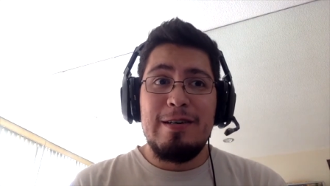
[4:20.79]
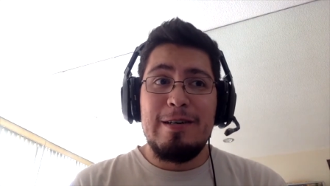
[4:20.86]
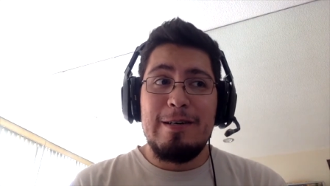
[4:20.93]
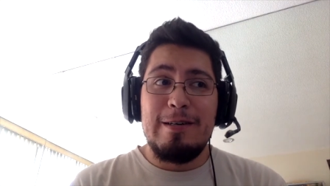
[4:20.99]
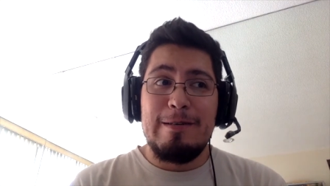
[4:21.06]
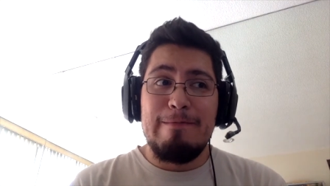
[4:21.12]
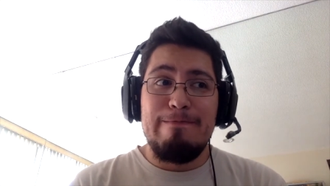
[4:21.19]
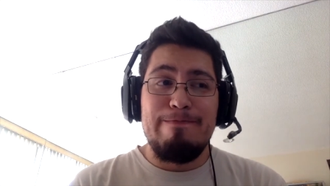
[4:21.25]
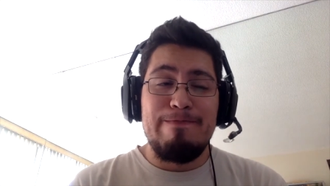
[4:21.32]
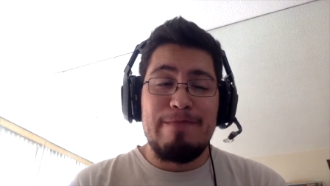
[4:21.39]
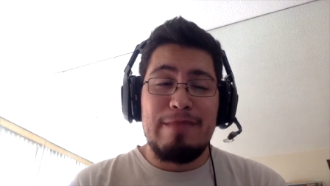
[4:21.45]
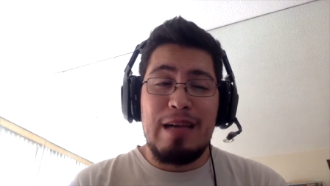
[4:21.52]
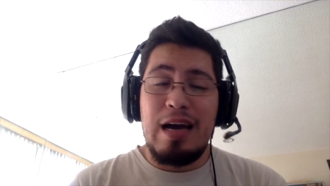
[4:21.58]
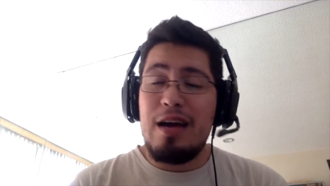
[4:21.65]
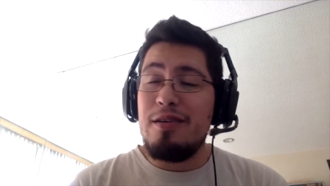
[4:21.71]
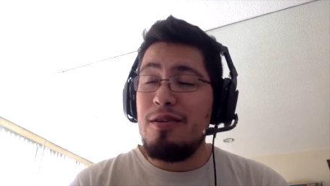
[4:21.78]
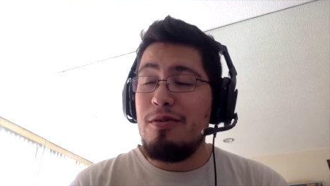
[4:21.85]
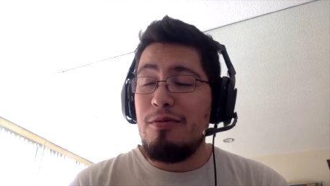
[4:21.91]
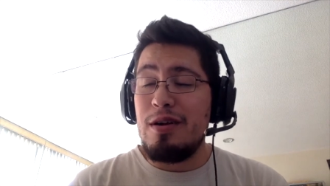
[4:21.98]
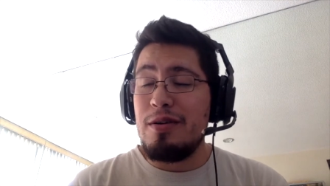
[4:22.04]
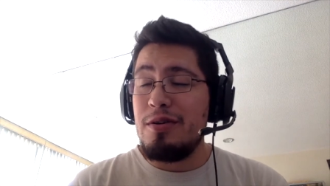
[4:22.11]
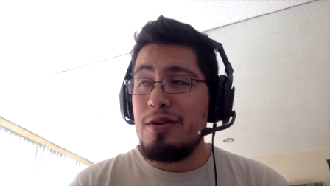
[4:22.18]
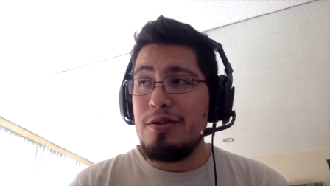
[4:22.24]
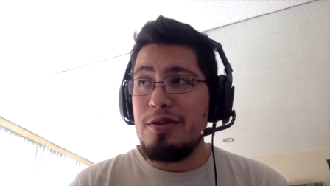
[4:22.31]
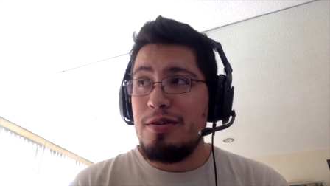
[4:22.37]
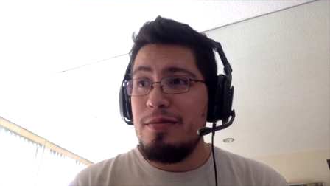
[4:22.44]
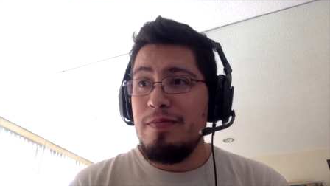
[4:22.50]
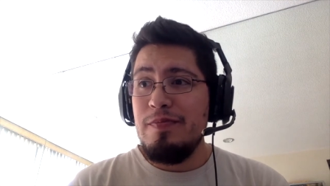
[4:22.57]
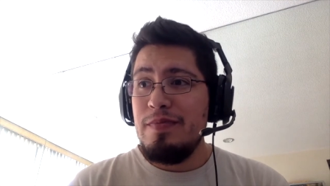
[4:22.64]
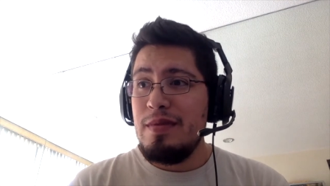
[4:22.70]
um, I don't know what I'm gonna do,
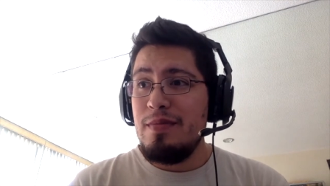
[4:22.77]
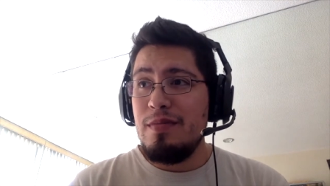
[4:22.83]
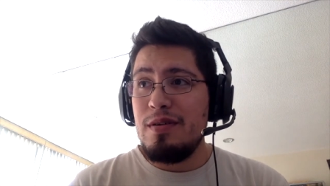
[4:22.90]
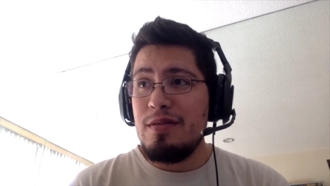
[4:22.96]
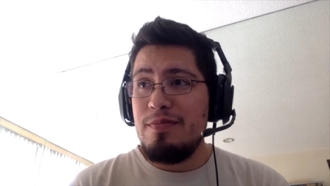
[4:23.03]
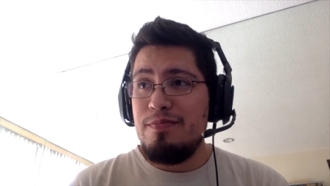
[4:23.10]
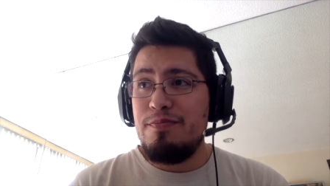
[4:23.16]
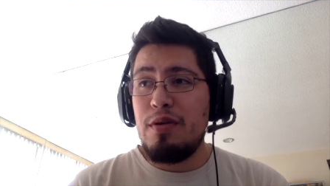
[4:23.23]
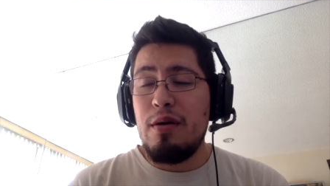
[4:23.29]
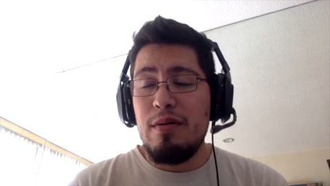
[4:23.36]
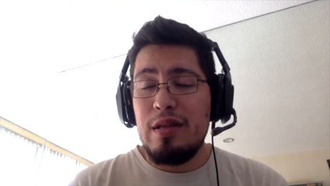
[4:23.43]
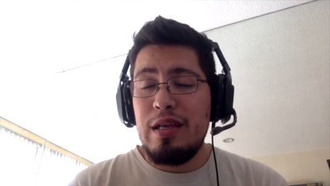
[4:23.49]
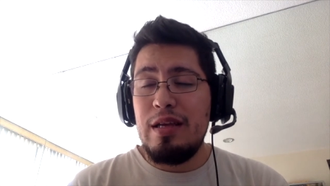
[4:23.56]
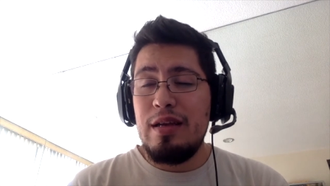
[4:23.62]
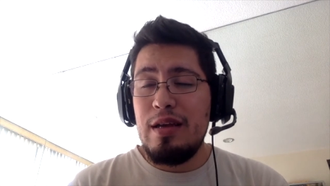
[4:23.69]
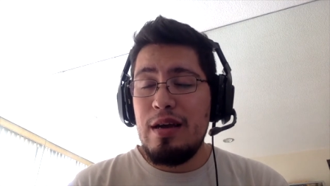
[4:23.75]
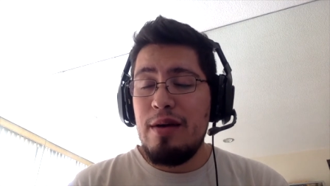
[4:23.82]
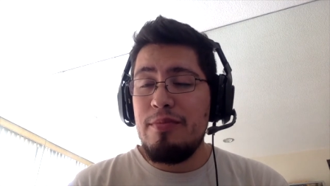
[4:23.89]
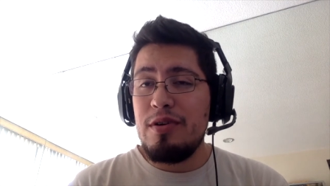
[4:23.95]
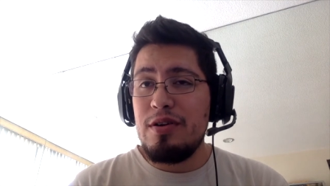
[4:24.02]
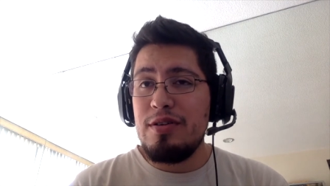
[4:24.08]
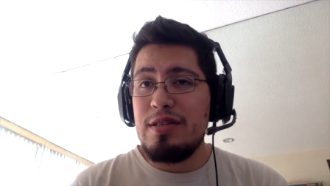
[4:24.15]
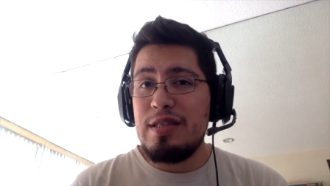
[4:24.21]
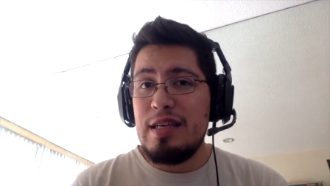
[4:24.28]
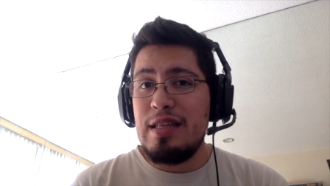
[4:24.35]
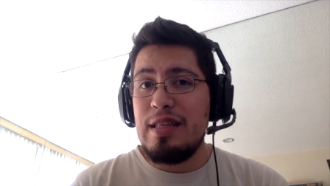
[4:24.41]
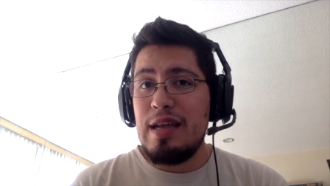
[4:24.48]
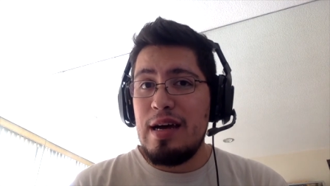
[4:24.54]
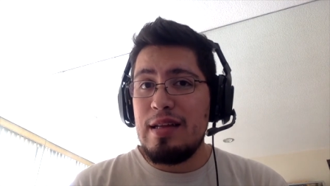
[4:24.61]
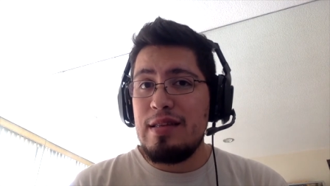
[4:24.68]
but probably I'm gonna
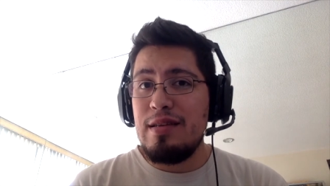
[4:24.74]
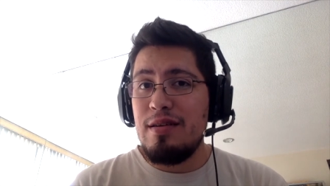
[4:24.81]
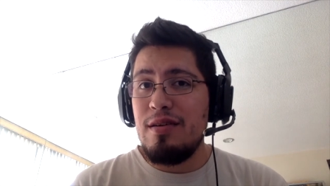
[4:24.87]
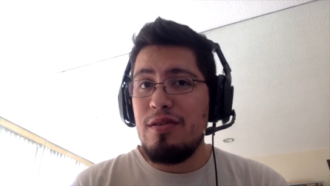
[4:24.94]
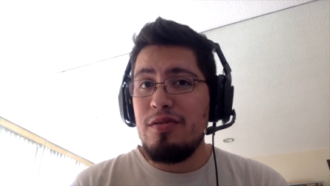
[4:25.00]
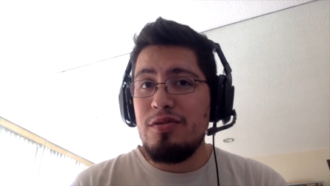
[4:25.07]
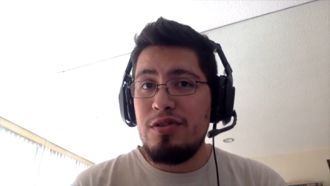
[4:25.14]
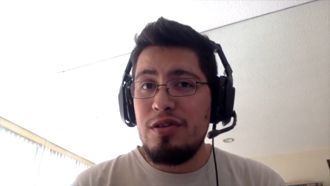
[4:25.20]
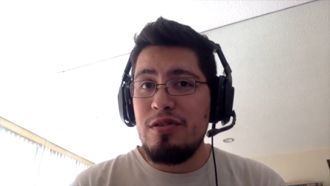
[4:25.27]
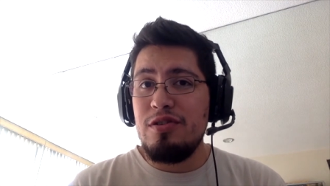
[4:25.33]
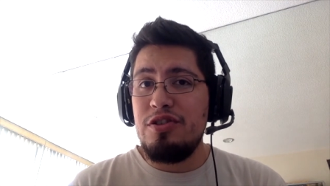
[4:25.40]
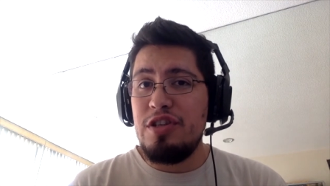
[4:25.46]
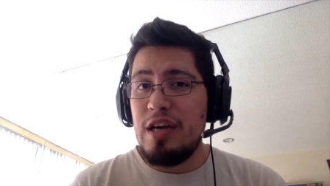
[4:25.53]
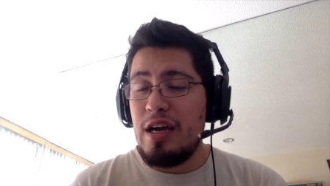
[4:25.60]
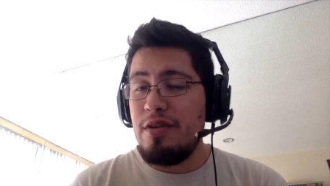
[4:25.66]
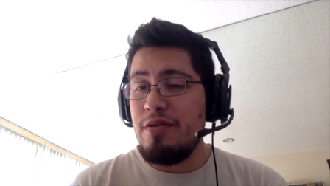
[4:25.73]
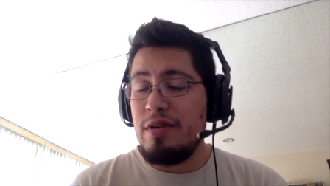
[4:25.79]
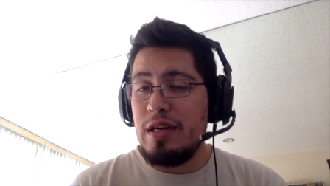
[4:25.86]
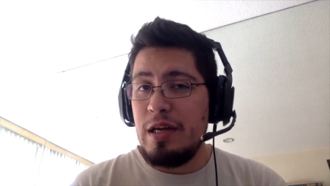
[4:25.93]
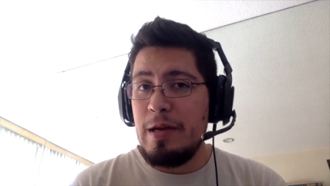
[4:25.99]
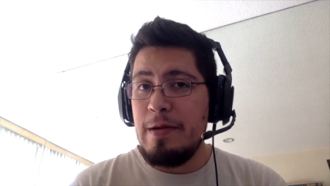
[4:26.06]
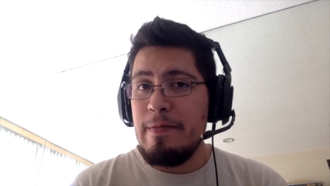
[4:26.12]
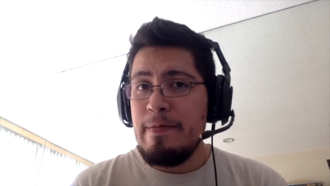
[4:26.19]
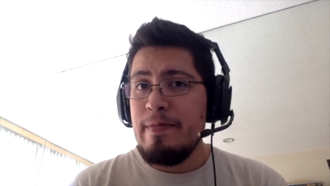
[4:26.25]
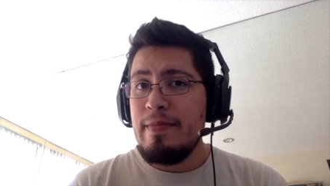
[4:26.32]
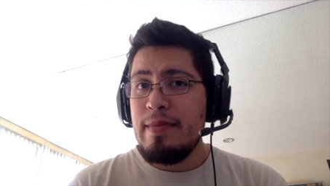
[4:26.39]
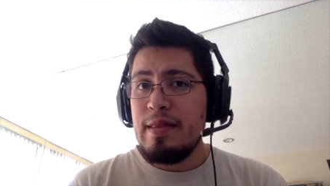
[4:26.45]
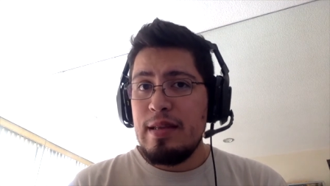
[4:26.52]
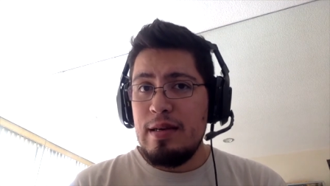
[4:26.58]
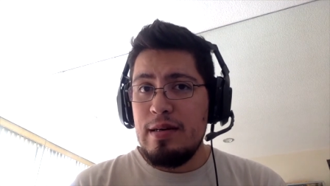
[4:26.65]
send that until January,
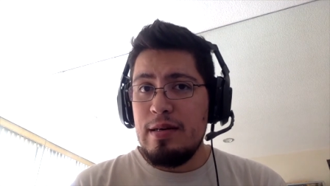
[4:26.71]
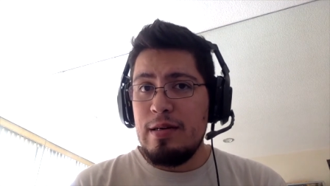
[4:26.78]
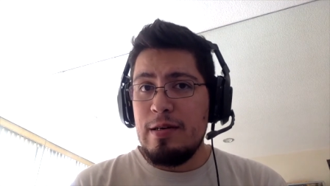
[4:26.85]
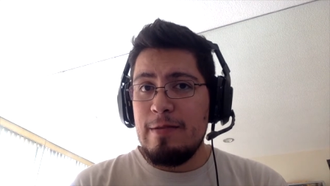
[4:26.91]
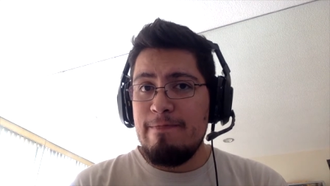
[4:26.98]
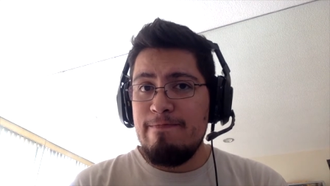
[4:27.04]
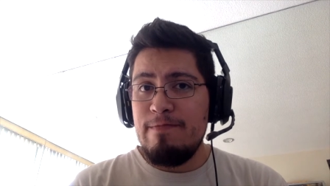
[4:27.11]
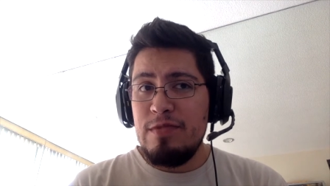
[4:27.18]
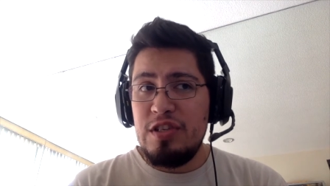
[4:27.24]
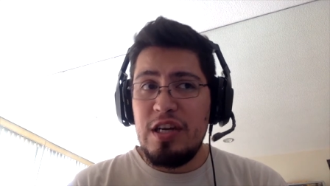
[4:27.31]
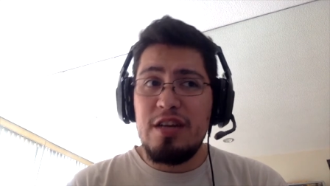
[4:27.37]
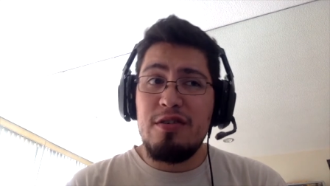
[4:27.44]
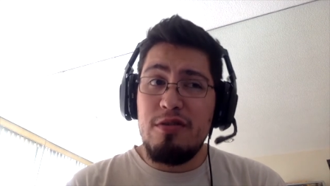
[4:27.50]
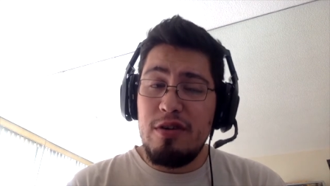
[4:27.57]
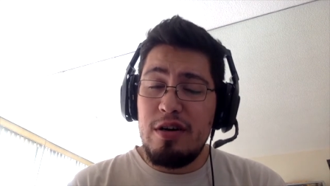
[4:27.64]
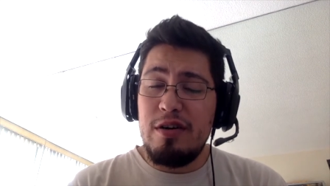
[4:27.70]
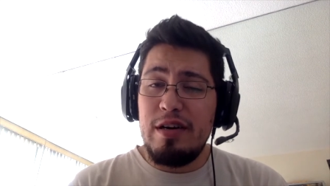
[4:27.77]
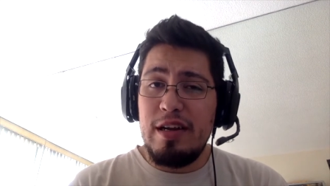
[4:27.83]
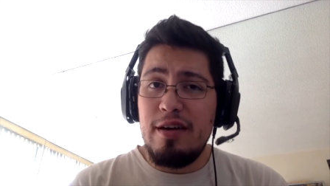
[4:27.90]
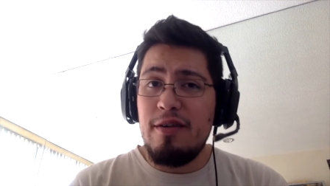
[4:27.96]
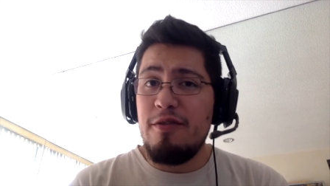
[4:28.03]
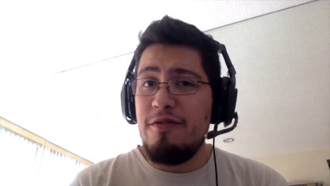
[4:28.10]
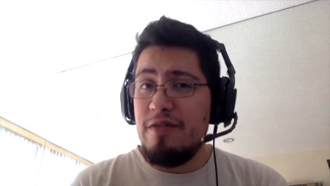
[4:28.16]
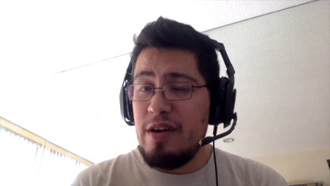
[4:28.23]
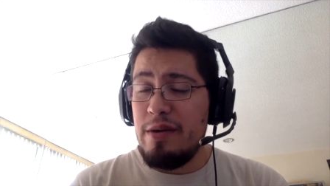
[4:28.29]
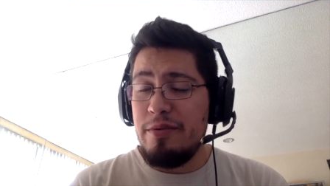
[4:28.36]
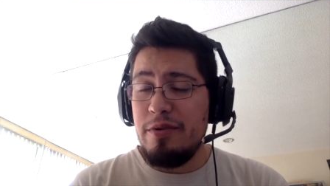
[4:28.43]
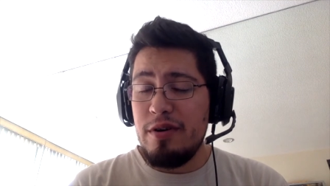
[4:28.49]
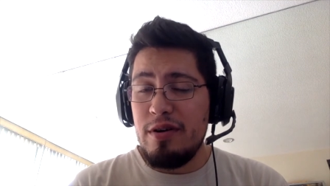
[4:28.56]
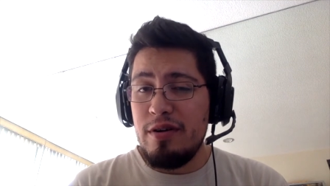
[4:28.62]
um, January or
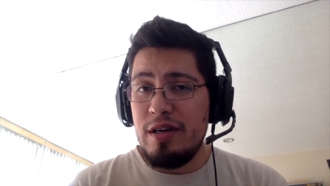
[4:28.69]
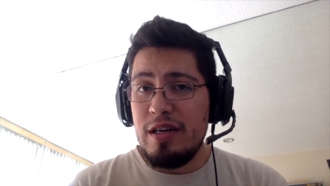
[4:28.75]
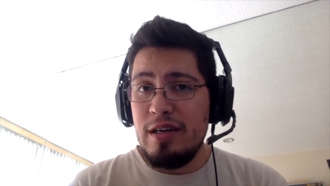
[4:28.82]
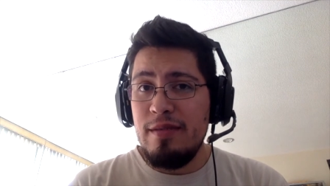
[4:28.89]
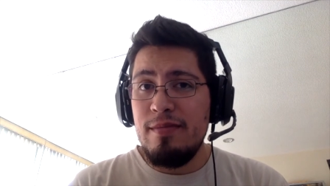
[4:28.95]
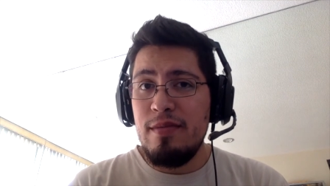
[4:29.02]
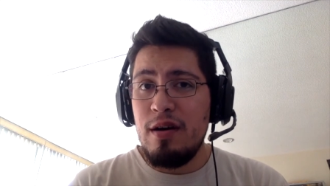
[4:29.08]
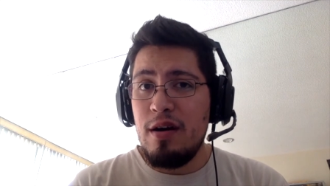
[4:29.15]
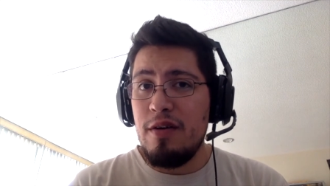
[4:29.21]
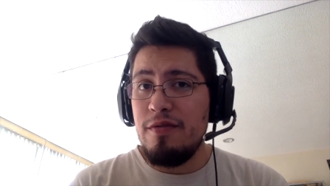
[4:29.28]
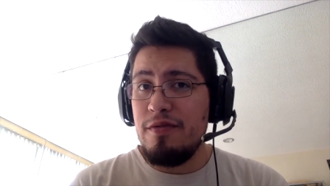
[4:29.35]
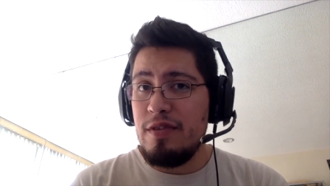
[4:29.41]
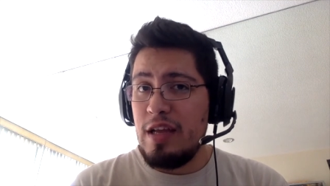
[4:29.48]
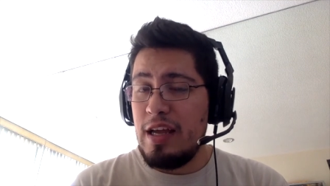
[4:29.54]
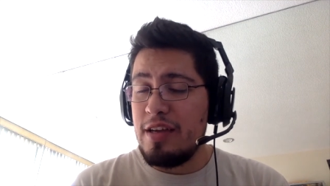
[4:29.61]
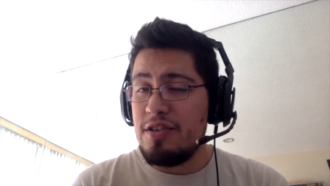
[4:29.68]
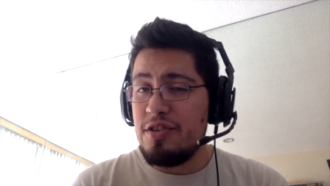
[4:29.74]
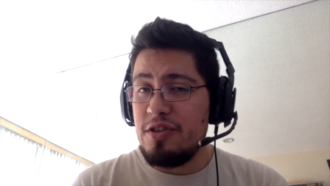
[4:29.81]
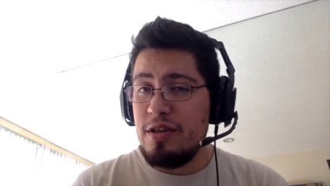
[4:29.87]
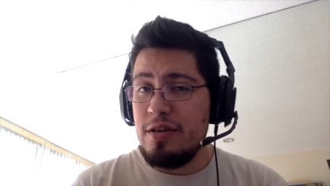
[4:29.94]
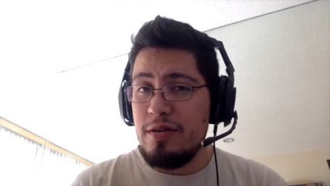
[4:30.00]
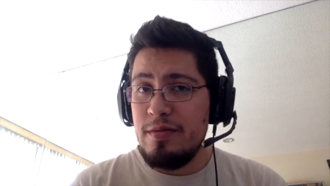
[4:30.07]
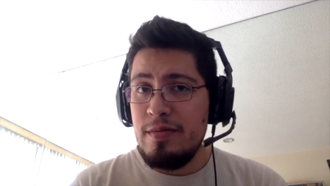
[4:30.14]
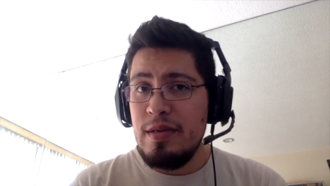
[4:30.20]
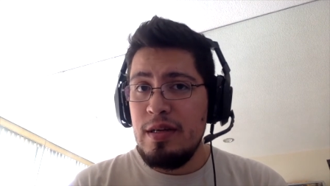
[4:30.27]
February of next year,